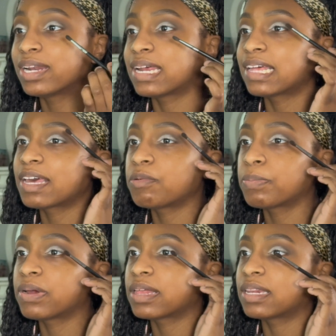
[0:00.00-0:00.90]
Not that we
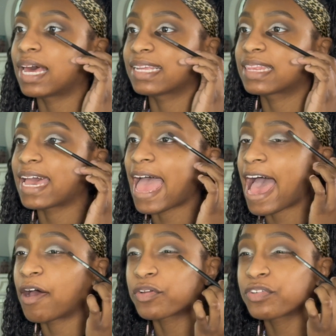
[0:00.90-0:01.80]
put in like that
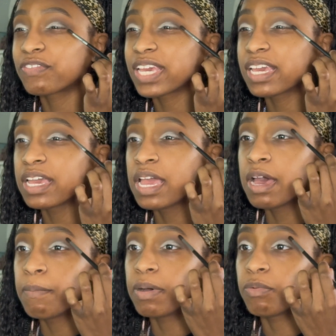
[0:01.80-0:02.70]
outer V,
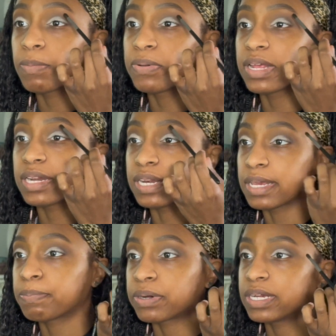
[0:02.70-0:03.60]
but we put it
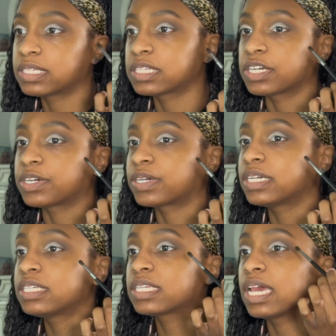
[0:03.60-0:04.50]
deeper into the
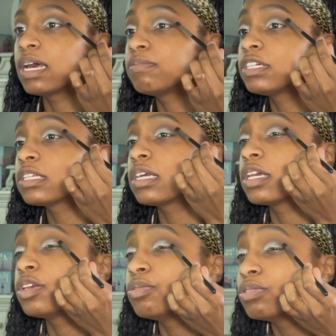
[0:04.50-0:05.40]
crease, and I'm just gonna
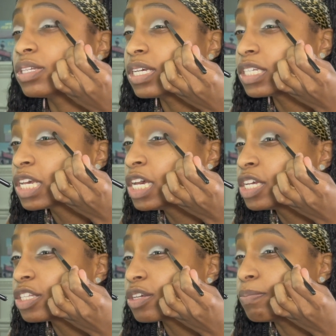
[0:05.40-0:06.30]
use this
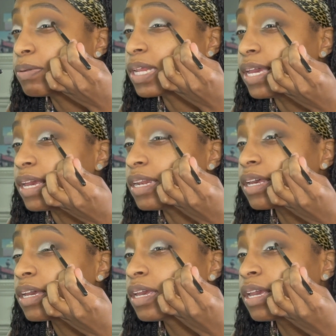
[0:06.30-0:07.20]
to blend
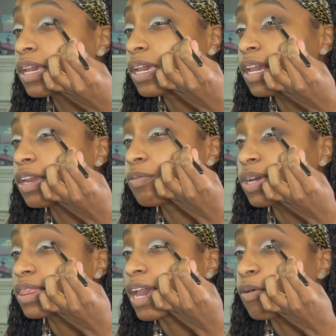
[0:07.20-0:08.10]
in
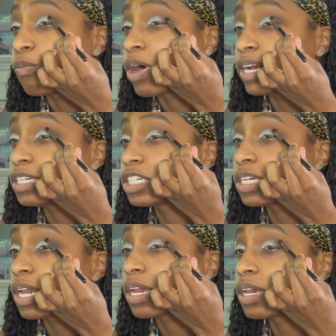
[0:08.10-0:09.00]
with that white
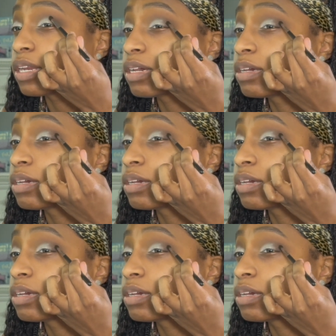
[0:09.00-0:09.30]
shade.